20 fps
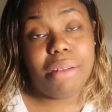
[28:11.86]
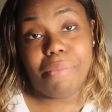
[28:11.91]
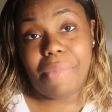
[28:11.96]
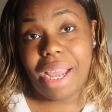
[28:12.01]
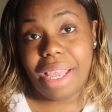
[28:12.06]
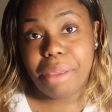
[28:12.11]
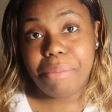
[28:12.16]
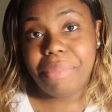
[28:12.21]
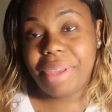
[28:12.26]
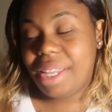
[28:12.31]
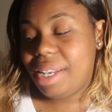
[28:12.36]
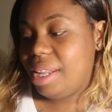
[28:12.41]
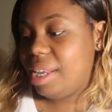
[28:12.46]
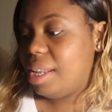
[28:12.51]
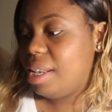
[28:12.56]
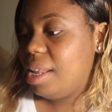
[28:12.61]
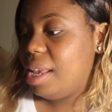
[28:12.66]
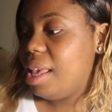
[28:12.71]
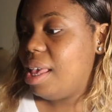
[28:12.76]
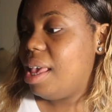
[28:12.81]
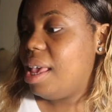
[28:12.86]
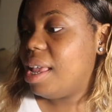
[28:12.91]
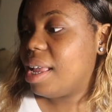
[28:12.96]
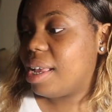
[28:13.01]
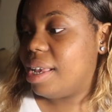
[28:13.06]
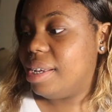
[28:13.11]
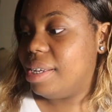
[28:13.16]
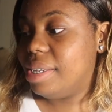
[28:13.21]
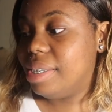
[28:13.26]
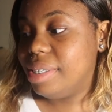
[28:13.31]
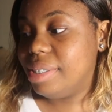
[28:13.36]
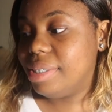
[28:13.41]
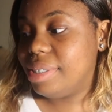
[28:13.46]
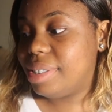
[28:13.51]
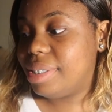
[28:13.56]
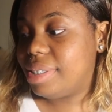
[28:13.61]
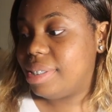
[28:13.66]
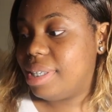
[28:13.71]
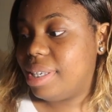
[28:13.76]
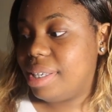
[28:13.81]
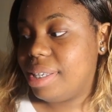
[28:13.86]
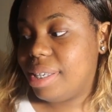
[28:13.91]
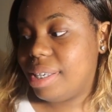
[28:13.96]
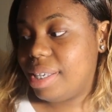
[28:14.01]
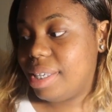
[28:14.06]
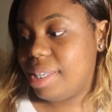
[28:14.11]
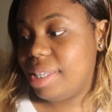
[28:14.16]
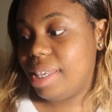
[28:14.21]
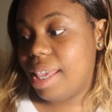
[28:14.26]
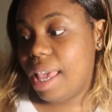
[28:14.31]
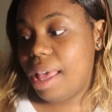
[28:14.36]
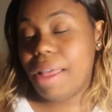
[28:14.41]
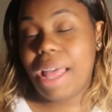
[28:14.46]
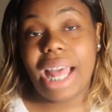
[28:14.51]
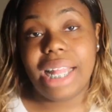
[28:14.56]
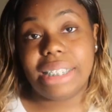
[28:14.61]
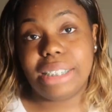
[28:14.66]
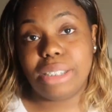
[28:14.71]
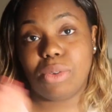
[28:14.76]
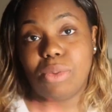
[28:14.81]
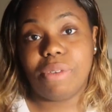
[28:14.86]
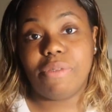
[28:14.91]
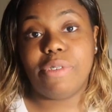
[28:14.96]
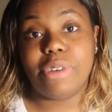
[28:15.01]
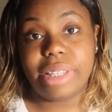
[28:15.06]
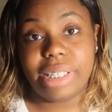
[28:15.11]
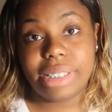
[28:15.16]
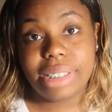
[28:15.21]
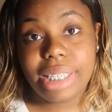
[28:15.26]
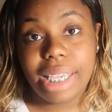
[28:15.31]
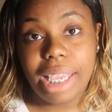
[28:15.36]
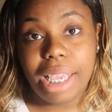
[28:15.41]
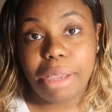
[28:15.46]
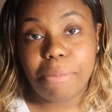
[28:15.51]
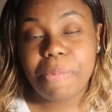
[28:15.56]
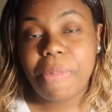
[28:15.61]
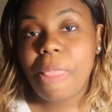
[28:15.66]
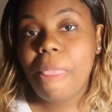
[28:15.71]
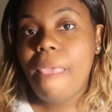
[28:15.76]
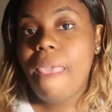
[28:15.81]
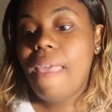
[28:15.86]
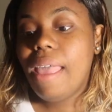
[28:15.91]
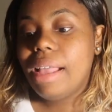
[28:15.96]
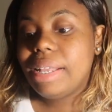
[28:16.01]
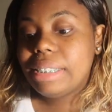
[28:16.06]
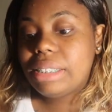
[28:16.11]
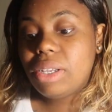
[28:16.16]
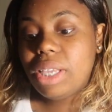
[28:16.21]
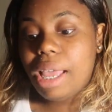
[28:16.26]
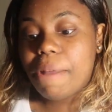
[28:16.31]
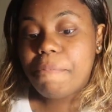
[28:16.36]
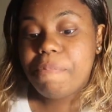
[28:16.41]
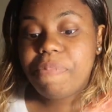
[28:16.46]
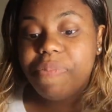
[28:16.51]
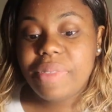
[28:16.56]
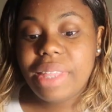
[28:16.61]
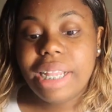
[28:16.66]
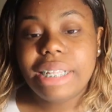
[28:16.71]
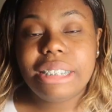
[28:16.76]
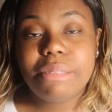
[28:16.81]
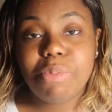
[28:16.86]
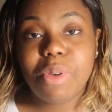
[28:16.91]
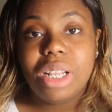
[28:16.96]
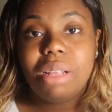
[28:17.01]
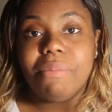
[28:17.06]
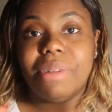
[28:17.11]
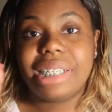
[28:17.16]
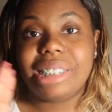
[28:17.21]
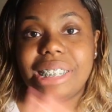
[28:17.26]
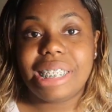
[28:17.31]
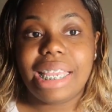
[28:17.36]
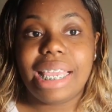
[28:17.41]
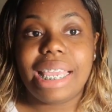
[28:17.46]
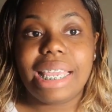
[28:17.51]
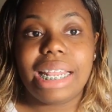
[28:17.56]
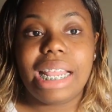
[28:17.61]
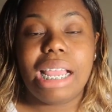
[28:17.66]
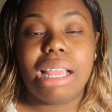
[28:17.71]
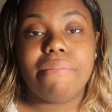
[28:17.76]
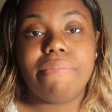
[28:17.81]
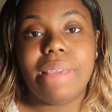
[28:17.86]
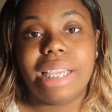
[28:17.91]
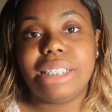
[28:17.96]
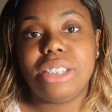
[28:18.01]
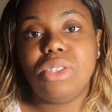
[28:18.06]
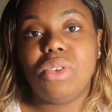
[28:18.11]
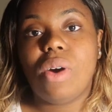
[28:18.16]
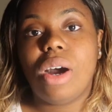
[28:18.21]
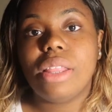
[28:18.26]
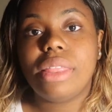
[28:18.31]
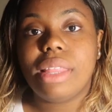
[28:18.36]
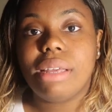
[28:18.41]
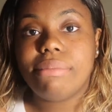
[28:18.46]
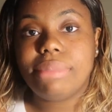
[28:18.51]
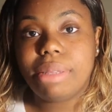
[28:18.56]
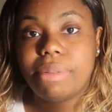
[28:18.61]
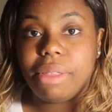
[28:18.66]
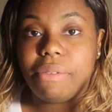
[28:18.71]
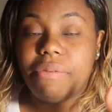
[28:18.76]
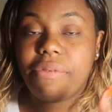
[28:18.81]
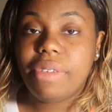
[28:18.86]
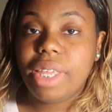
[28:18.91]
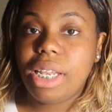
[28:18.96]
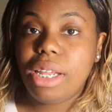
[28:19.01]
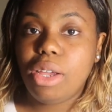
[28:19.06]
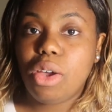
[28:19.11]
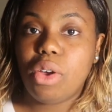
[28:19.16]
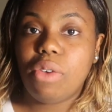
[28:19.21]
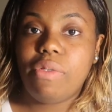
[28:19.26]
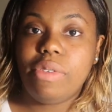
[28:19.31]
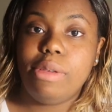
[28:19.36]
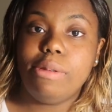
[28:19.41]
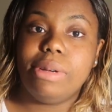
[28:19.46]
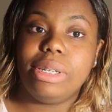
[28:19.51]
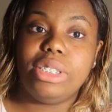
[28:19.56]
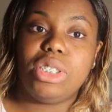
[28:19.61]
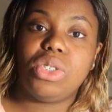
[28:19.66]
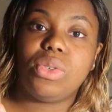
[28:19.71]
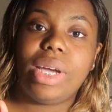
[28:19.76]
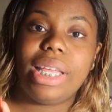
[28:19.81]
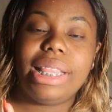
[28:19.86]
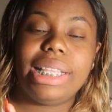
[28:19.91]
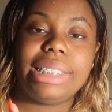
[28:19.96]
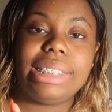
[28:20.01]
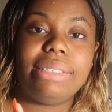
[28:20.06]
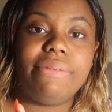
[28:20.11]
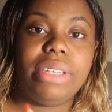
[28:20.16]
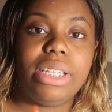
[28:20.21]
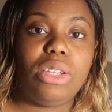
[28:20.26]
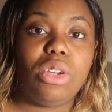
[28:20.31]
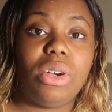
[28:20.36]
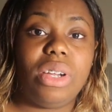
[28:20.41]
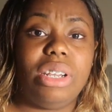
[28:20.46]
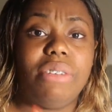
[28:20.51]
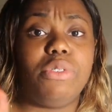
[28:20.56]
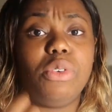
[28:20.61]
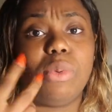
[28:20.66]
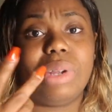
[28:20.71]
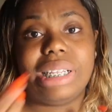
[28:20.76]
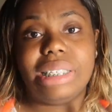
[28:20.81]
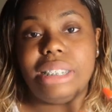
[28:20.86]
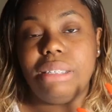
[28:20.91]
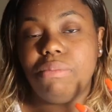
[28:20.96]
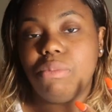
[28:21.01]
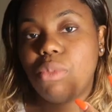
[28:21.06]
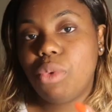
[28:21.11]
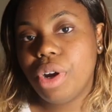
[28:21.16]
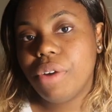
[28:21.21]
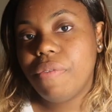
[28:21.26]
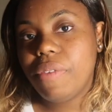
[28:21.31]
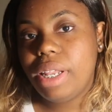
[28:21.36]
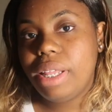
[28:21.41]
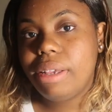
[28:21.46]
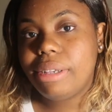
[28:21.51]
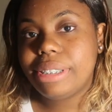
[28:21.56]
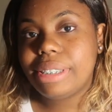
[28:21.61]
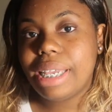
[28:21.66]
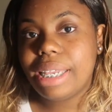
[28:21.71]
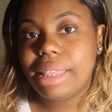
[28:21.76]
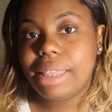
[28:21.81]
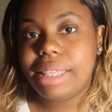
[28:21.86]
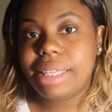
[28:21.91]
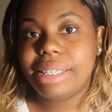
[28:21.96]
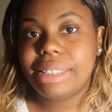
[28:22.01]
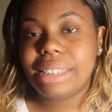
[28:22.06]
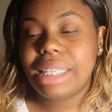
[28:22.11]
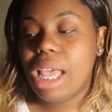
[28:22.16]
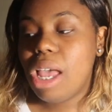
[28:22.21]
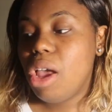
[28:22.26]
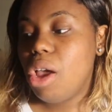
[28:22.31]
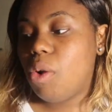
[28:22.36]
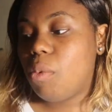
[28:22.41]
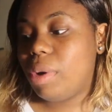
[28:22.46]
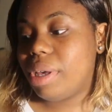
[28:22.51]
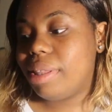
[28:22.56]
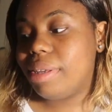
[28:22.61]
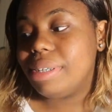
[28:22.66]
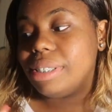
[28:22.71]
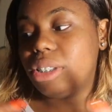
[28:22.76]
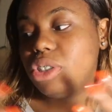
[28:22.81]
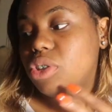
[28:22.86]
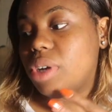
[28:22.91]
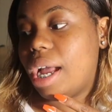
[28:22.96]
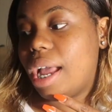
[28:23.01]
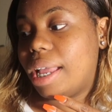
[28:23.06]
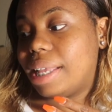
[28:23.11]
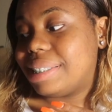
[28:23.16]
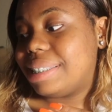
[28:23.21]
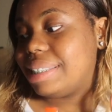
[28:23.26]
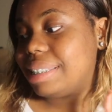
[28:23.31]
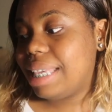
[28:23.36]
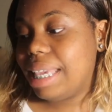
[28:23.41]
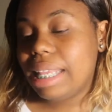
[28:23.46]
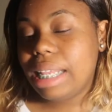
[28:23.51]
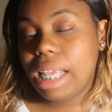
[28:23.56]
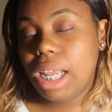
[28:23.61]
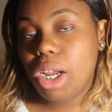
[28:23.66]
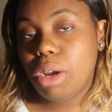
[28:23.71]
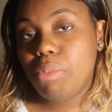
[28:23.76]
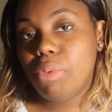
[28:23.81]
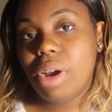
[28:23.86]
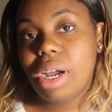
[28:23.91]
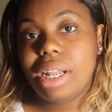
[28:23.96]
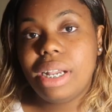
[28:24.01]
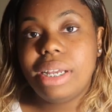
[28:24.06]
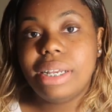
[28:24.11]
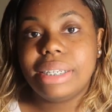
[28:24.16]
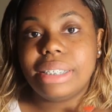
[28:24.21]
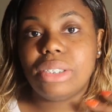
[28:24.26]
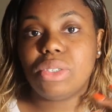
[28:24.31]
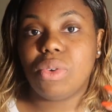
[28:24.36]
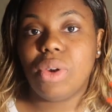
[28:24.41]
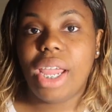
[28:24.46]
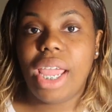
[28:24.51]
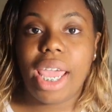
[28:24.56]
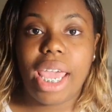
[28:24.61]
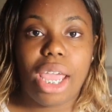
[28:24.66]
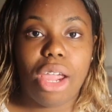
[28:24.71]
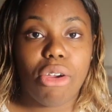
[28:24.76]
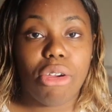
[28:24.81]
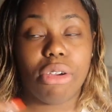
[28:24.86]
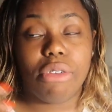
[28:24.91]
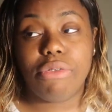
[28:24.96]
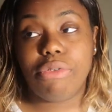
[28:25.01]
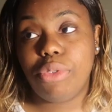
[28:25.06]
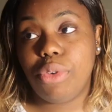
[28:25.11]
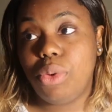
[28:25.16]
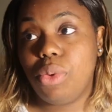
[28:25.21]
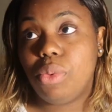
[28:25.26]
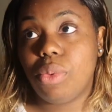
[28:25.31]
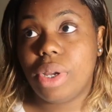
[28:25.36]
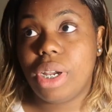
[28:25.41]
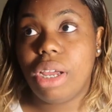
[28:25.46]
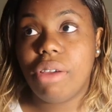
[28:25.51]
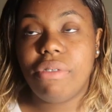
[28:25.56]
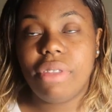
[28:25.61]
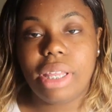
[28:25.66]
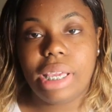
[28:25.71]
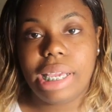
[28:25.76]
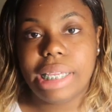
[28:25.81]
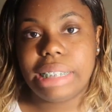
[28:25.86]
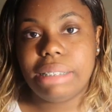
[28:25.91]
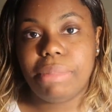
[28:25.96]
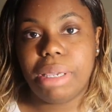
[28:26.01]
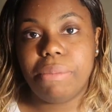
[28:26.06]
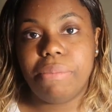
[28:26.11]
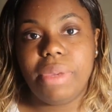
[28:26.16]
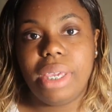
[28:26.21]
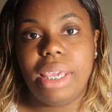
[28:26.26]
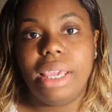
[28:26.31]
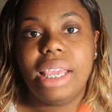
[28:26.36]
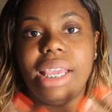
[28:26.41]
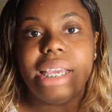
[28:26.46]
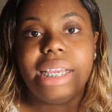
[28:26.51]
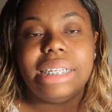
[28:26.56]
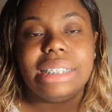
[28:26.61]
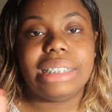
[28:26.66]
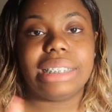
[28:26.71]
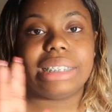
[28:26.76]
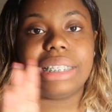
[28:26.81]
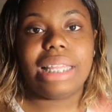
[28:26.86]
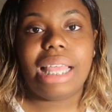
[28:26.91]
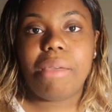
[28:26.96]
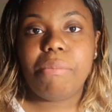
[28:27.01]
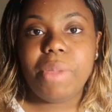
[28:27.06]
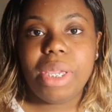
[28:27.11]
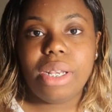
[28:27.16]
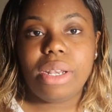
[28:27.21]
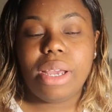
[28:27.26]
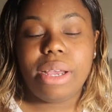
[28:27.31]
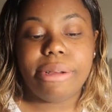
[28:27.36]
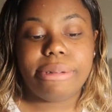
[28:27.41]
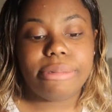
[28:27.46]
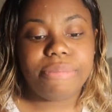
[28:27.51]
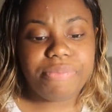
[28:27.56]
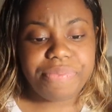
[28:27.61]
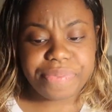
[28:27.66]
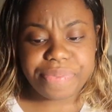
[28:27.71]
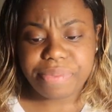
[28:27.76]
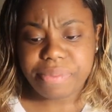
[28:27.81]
in my opinion because yeah i took one for the team so yeah that's pretty much it make sure you all thumbs up the video if you enjoyed this video and if you want to see more videos like this whether it's trying skincare products or hair or food whatever the case may be just let me know